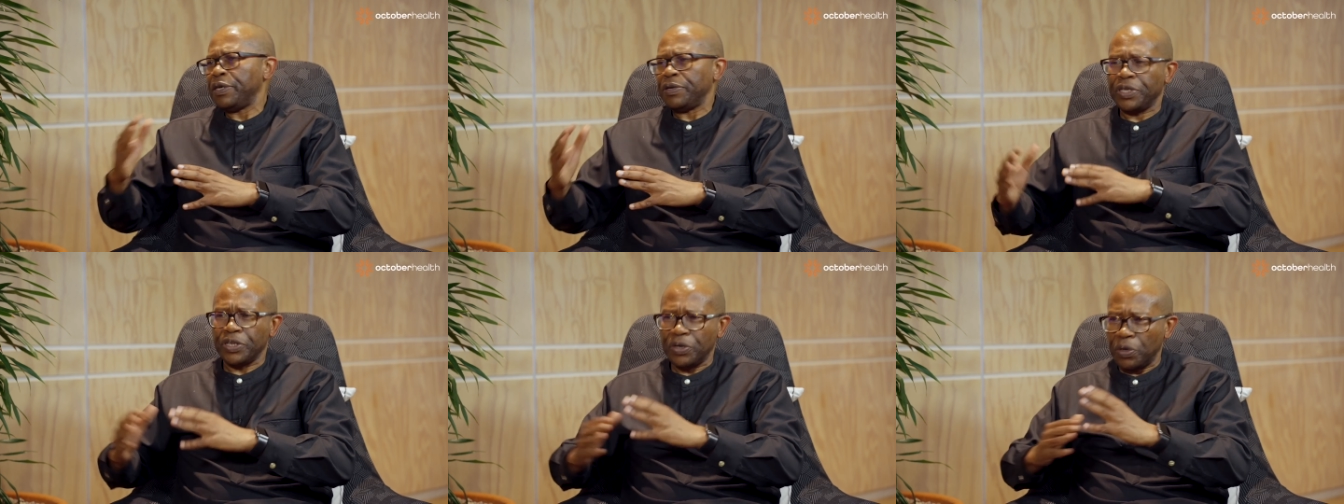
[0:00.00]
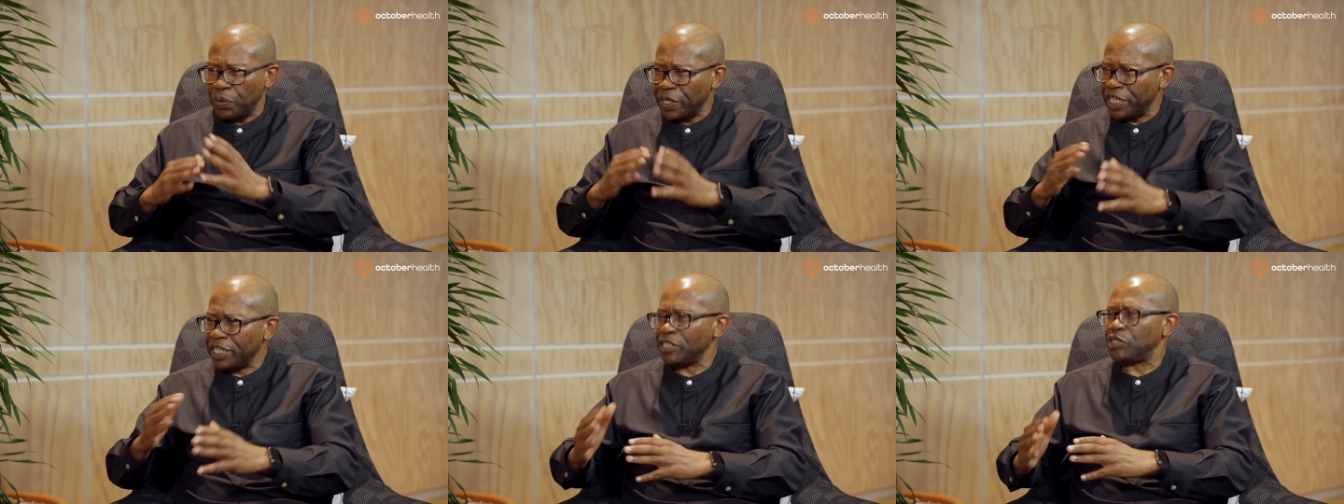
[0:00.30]

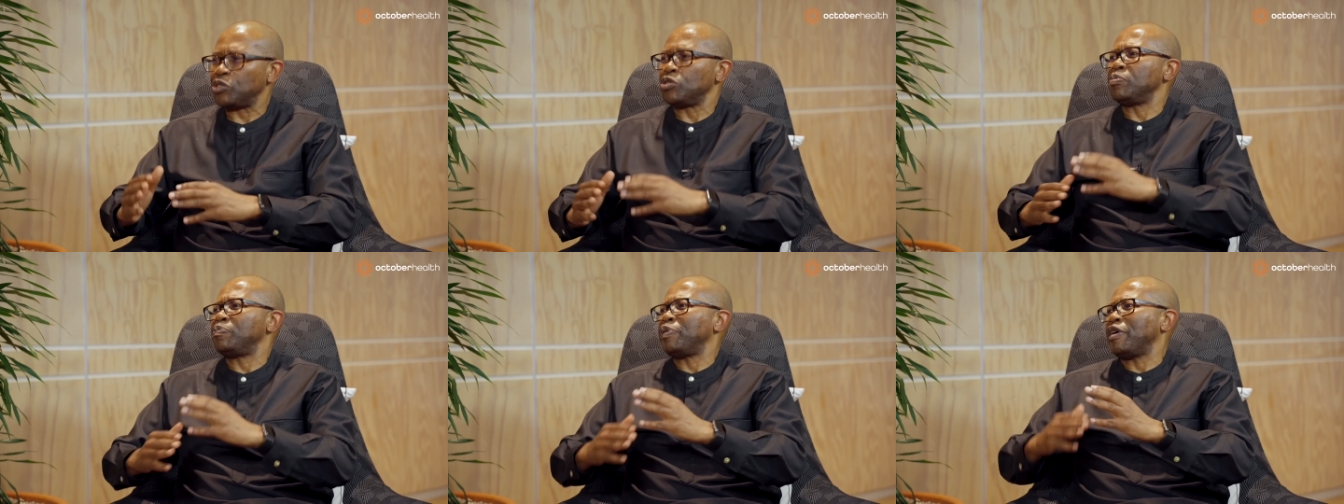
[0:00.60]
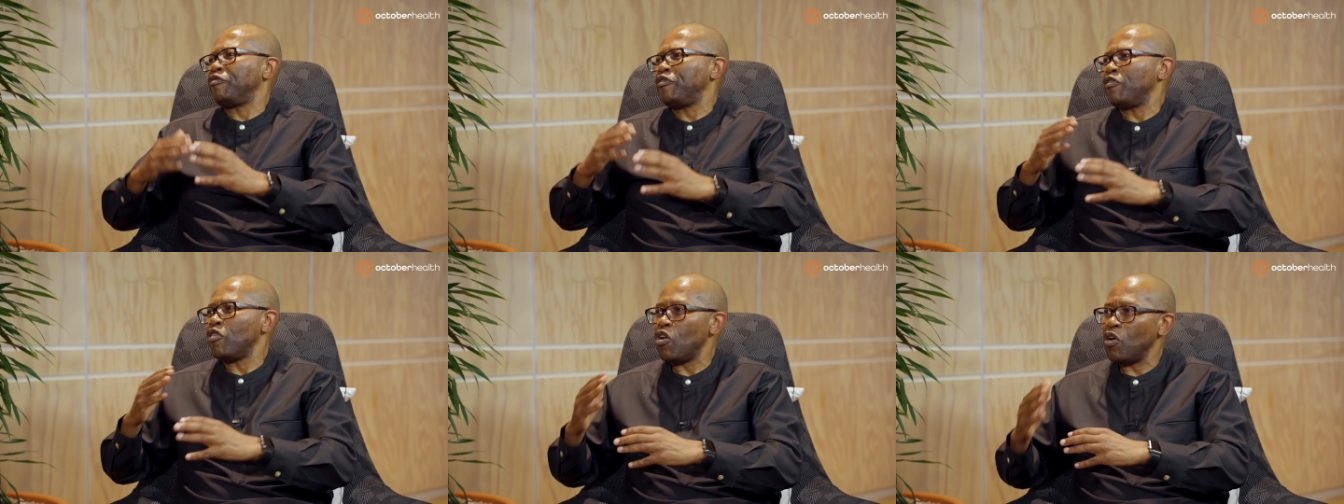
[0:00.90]
we need to
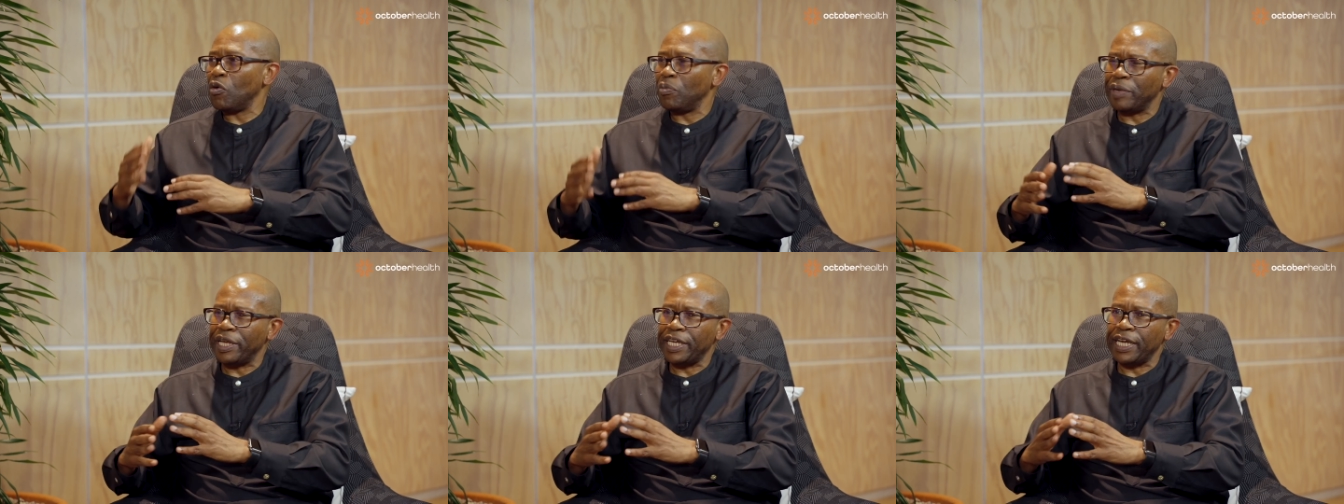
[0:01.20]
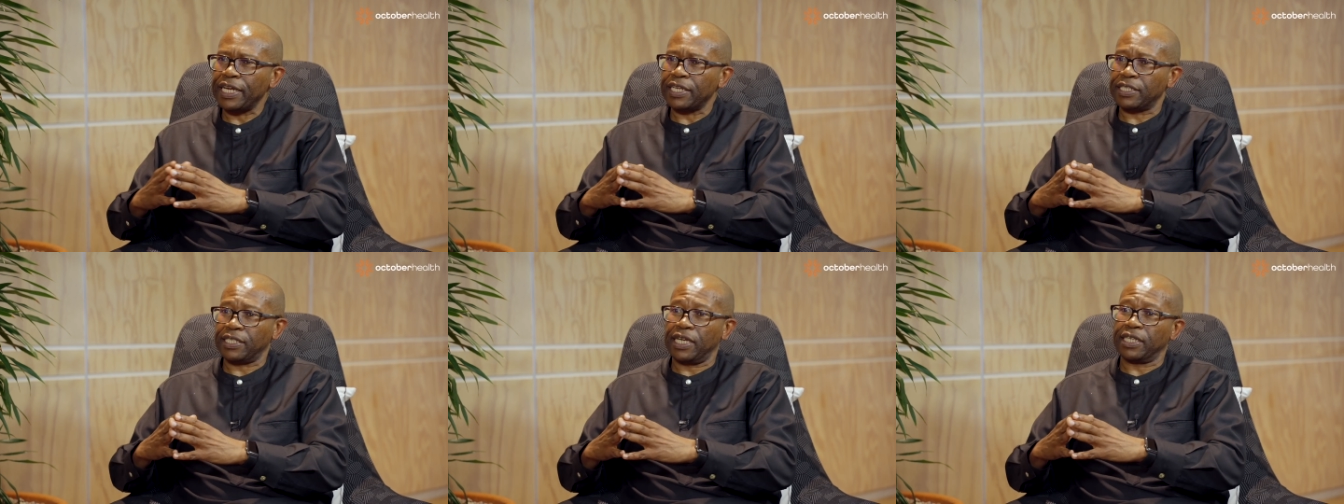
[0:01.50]
perform
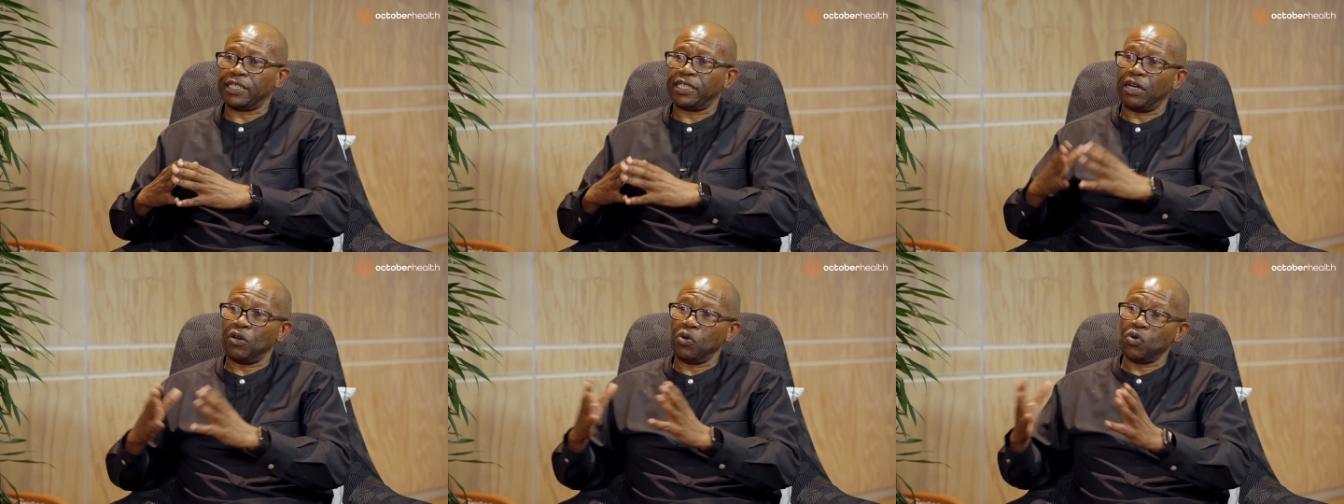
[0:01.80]
and etc.